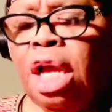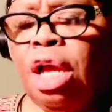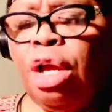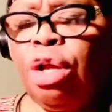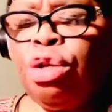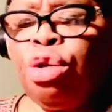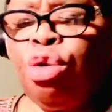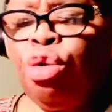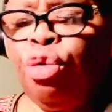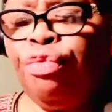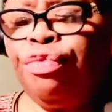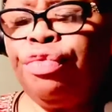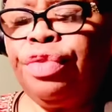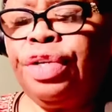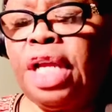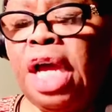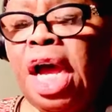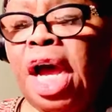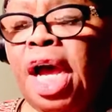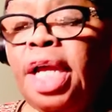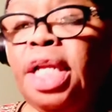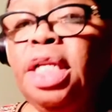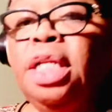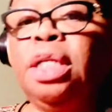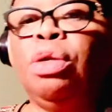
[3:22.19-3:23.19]
You've
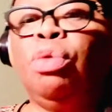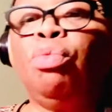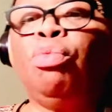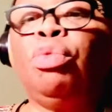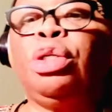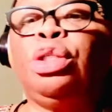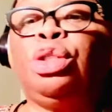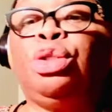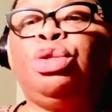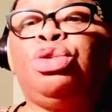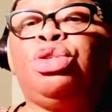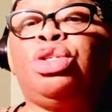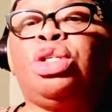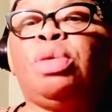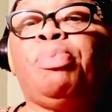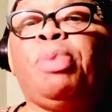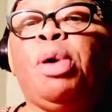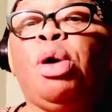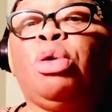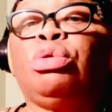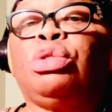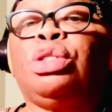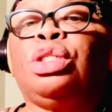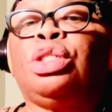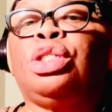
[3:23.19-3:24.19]
done what you're
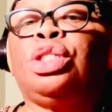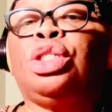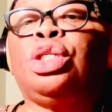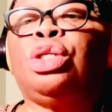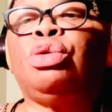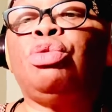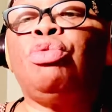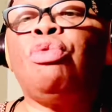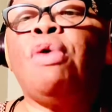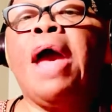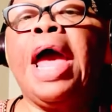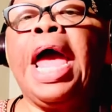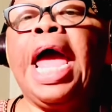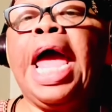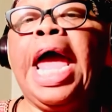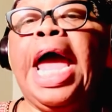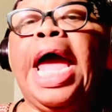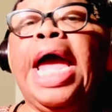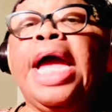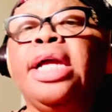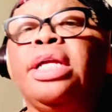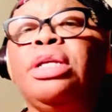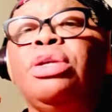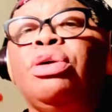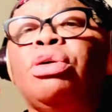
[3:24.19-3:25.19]
supposed to do
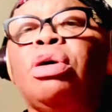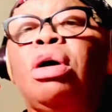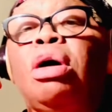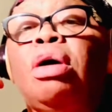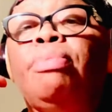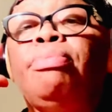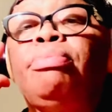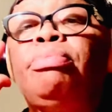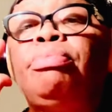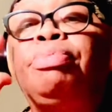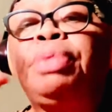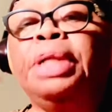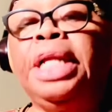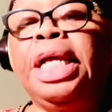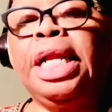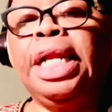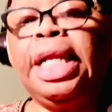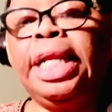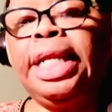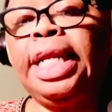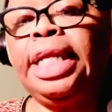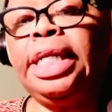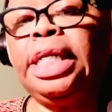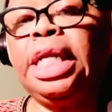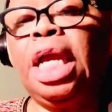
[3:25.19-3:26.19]
and you
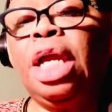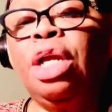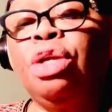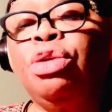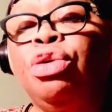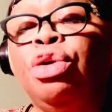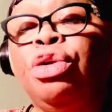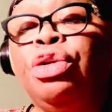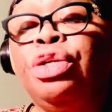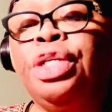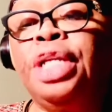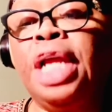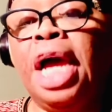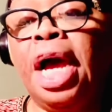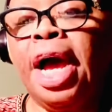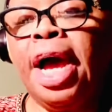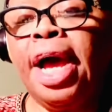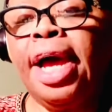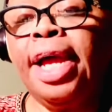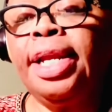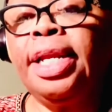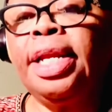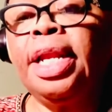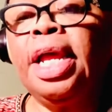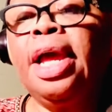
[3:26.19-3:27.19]
completed it and you're
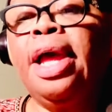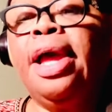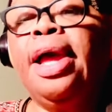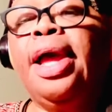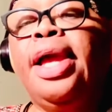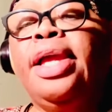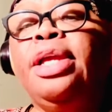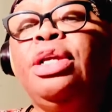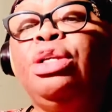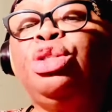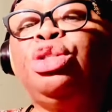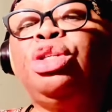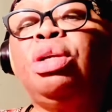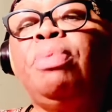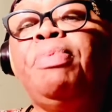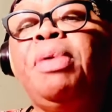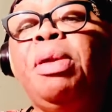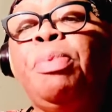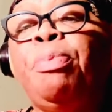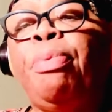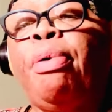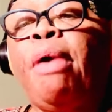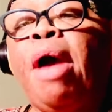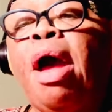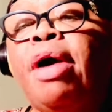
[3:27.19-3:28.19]
done and you should be
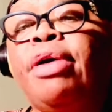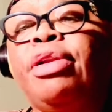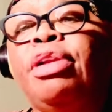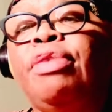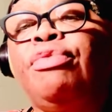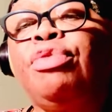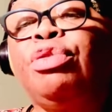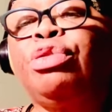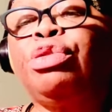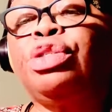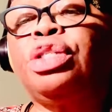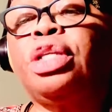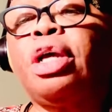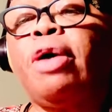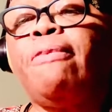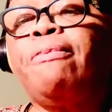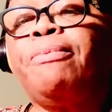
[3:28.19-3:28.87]
proud of yourself.